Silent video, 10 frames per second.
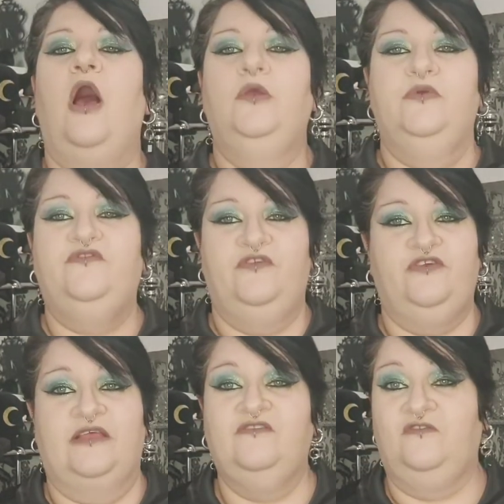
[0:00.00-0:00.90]
I would
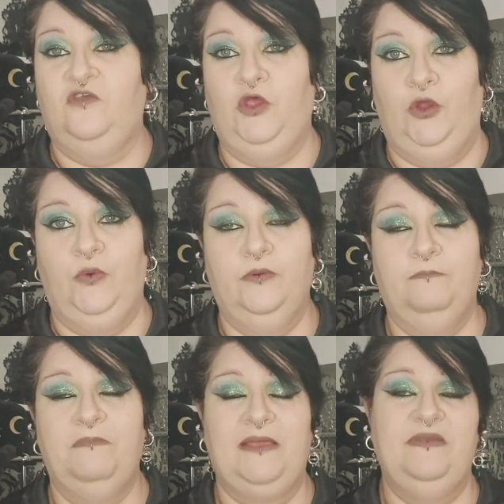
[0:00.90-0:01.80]
suggest 2,
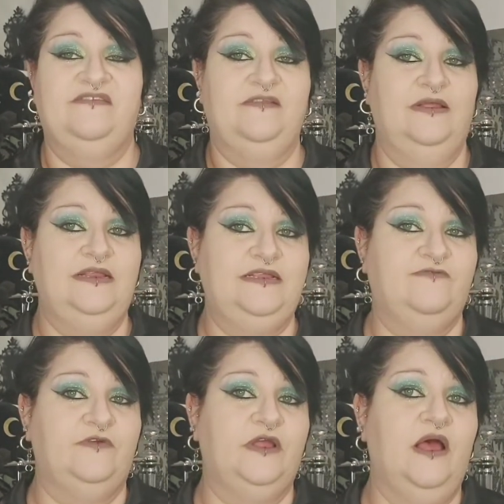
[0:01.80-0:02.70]
maybe slightly
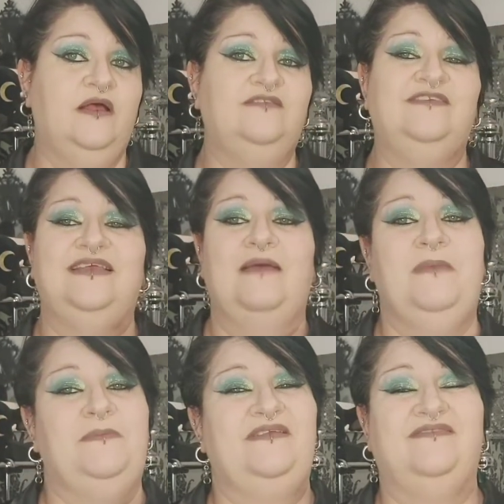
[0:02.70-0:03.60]
different cuts,
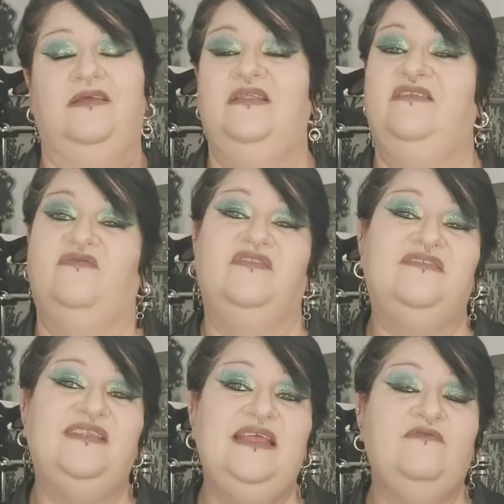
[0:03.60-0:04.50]
again maybe slightly different
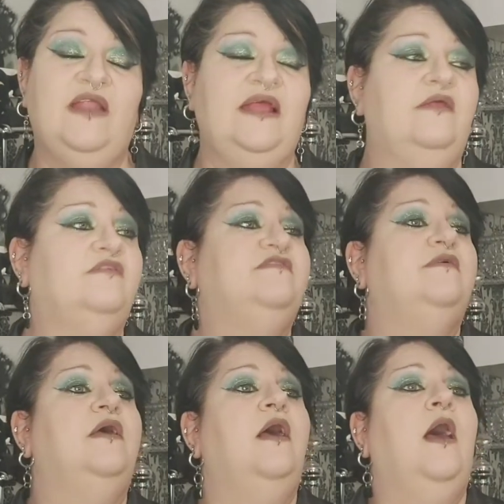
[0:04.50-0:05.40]
sleeve
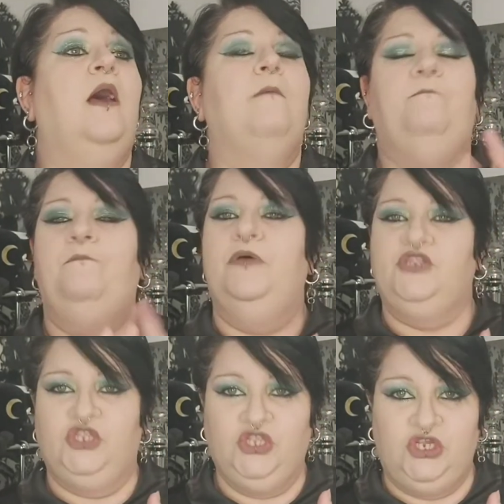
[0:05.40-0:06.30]
lengths,
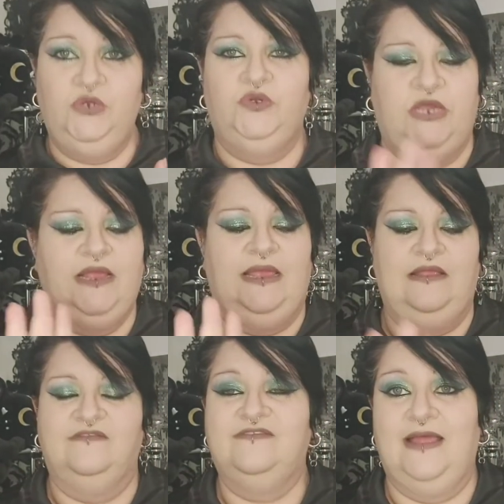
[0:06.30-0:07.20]
but 2
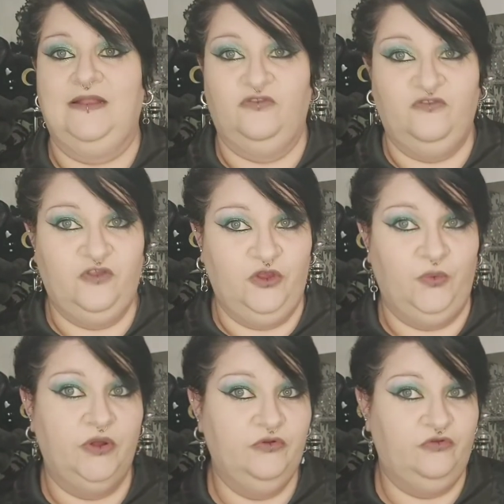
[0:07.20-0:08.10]
jackets and 2